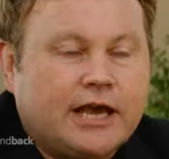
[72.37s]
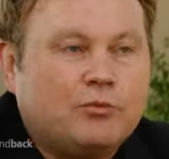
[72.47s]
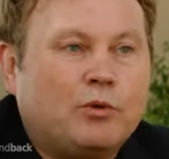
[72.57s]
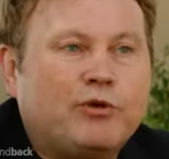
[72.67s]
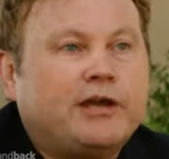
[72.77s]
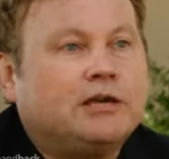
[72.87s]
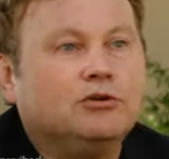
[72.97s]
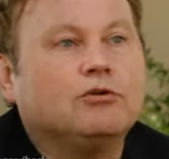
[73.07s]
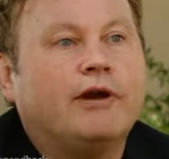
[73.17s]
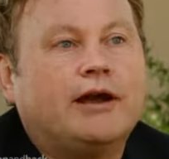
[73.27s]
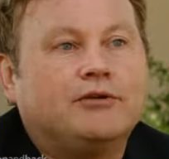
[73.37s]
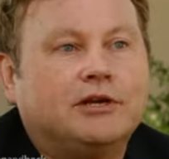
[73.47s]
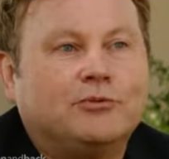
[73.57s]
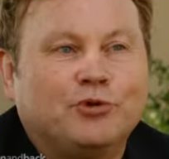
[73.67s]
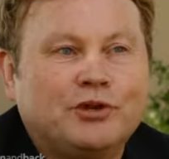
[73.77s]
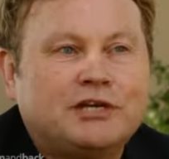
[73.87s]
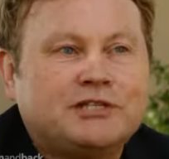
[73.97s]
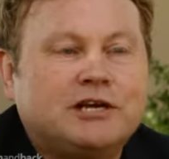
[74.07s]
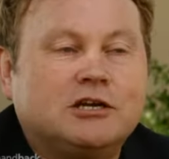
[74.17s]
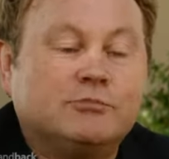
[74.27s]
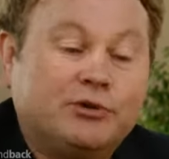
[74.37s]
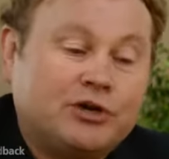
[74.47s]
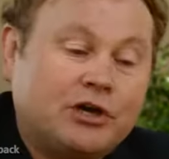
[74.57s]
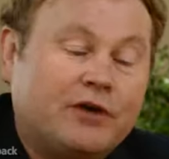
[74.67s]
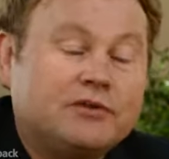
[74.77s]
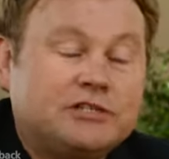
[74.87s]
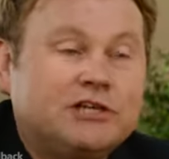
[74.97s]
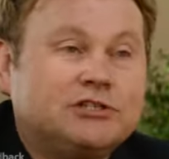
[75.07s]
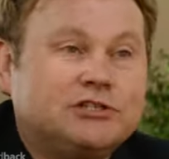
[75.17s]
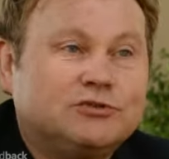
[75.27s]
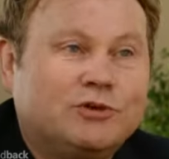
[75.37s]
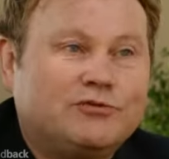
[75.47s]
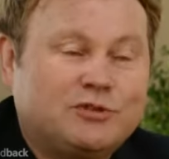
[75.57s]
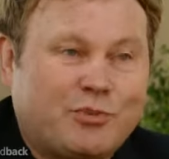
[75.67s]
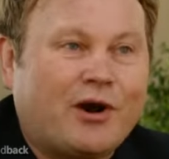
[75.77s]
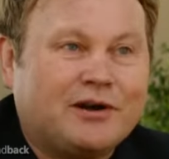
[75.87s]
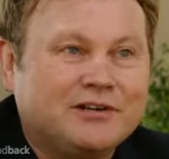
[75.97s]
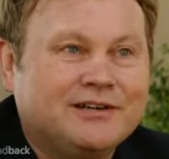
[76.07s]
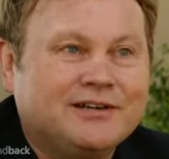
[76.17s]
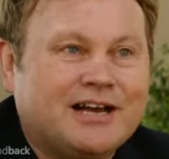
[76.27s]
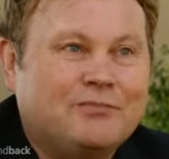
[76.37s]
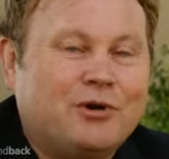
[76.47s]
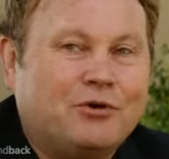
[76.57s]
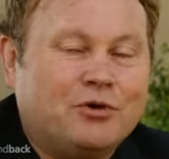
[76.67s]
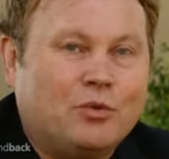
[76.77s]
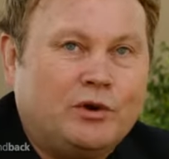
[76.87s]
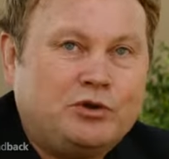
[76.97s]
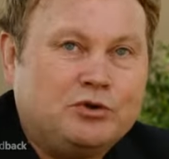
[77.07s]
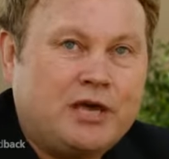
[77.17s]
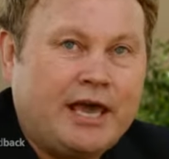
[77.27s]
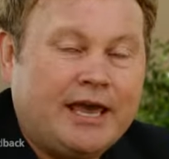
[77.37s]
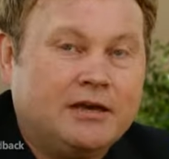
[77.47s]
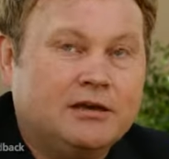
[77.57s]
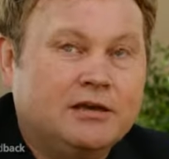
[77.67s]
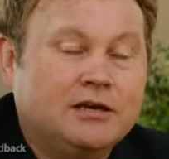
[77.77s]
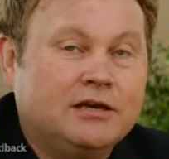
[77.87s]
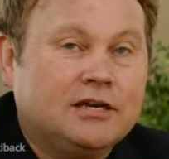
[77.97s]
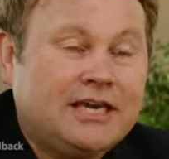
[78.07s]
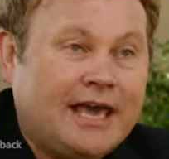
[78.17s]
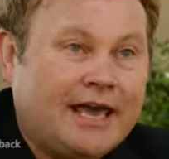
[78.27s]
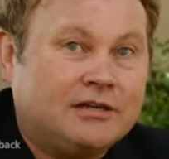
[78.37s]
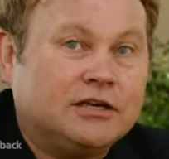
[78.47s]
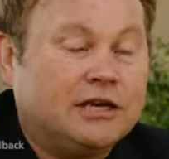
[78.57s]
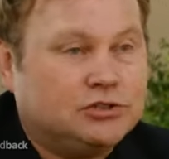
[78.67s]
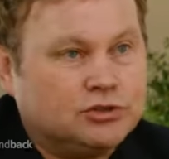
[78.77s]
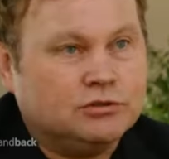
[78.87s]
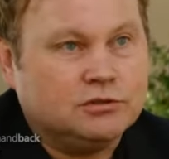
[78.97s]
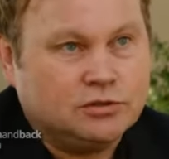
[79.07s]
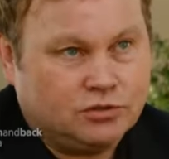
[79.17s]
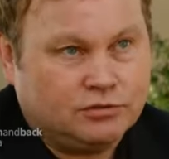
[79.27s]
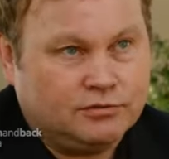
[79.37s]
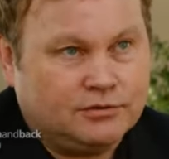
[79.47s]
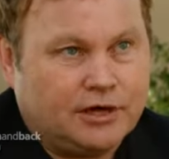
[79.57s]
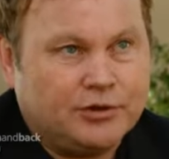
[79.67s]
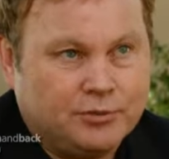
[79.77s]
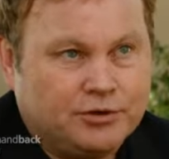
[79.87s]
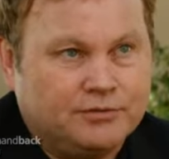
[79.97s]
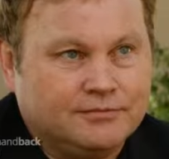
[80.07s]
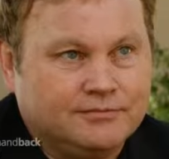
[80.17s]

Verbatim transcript: And we're breaking new ground. And I'm really excited about the conversations we've sparked about what you can, can't, and shouldn't do on the moon.